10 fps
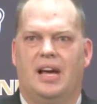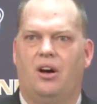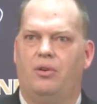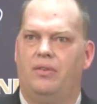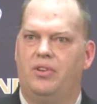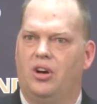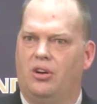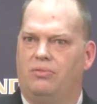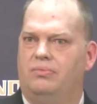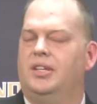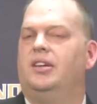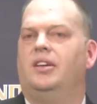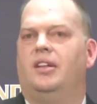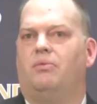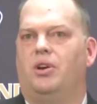How will we know
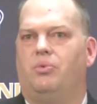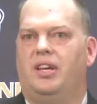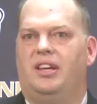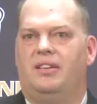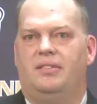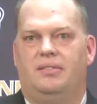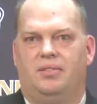when we